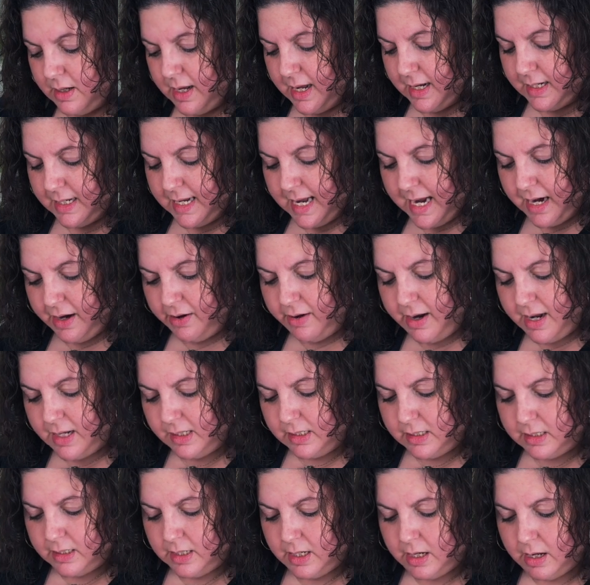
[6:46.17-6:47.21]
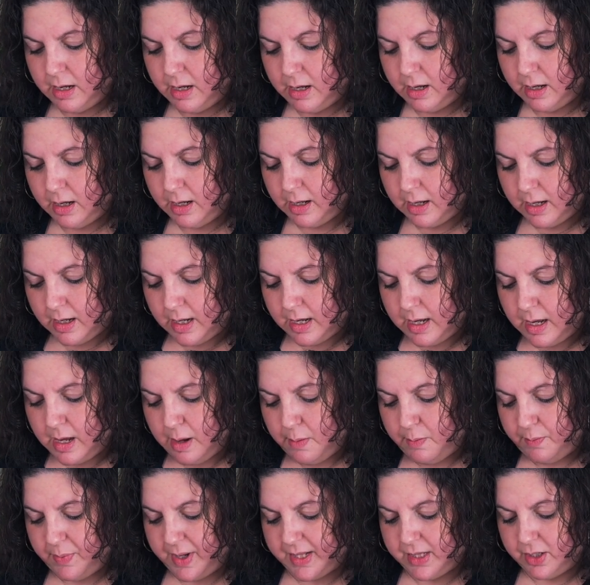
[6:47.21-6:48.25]
carrots.
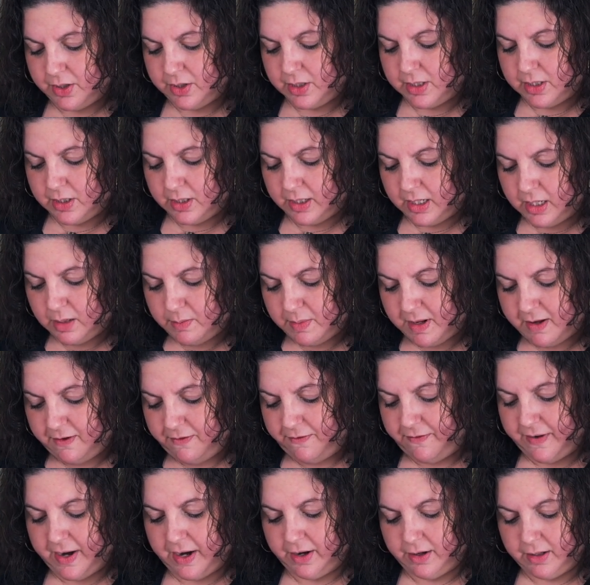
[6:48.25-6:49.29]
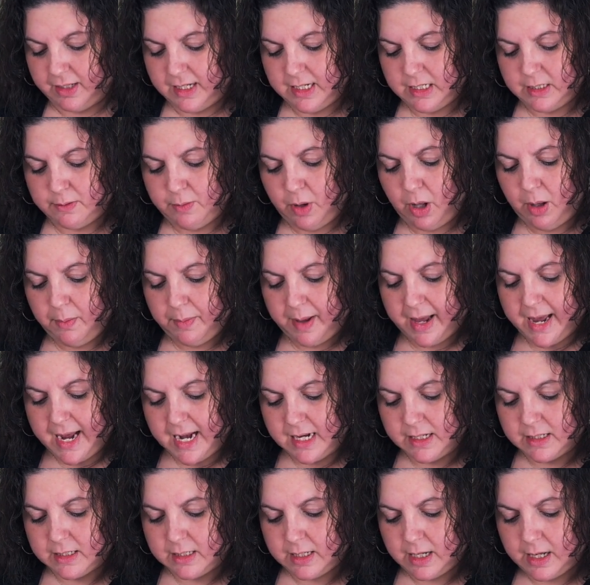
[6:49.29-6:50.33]
But they're still going to be fairly small
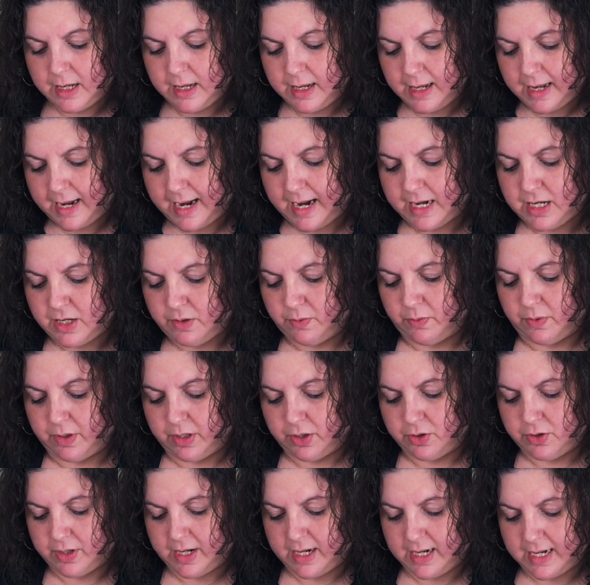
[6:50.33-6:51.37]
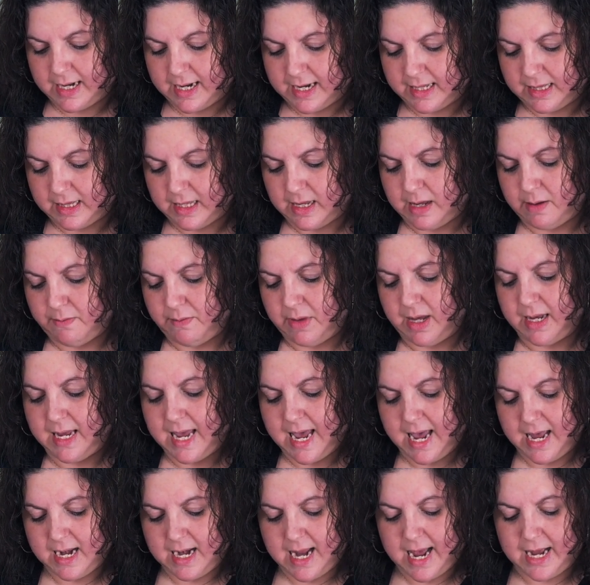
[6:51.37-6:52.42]
bites, and you want to try to get them,
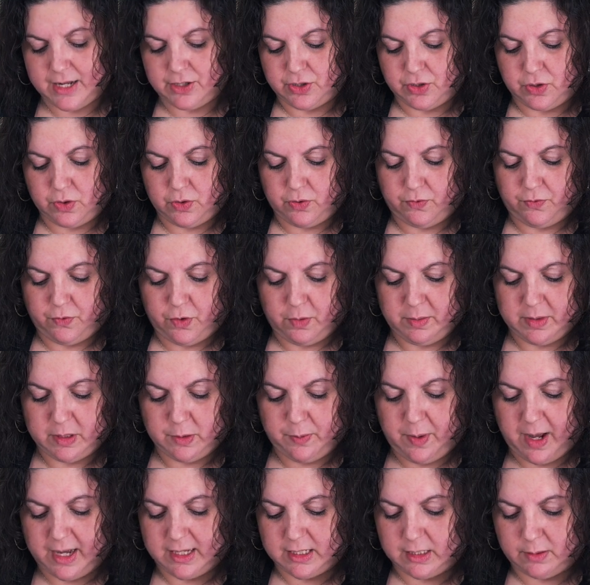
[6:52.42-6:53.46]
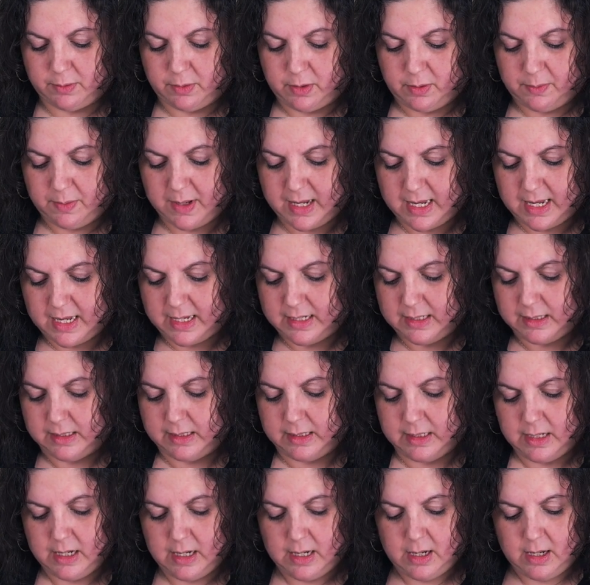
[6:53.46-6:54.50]
again, as uniform as possible because
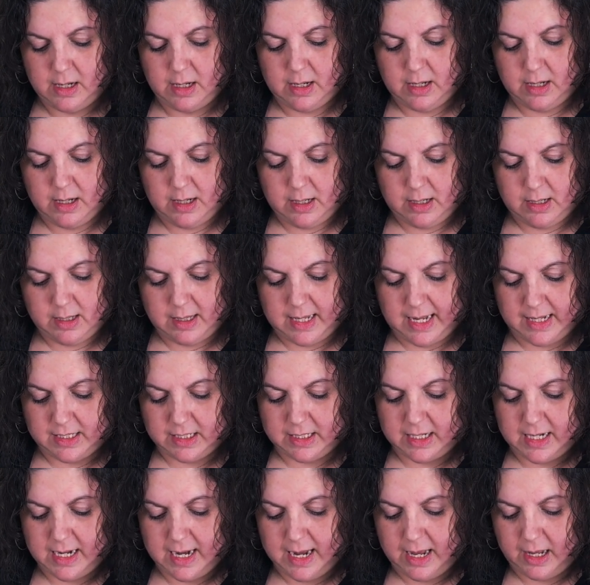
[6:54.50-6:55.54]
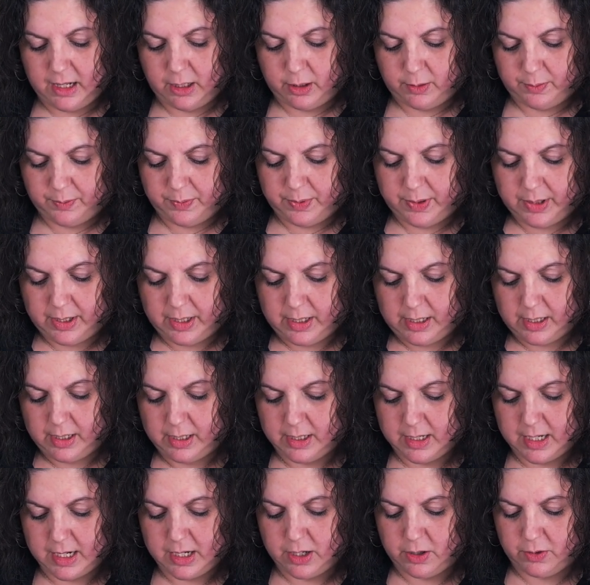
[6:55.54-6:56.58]
that's going to help,
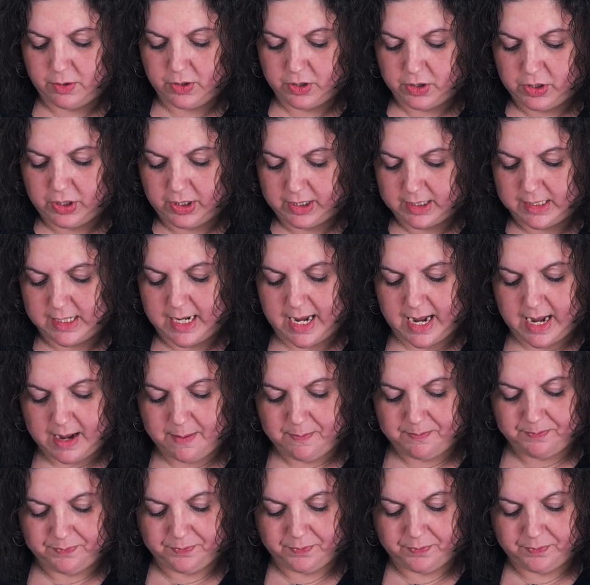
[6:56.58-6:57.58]
you know, the cook time.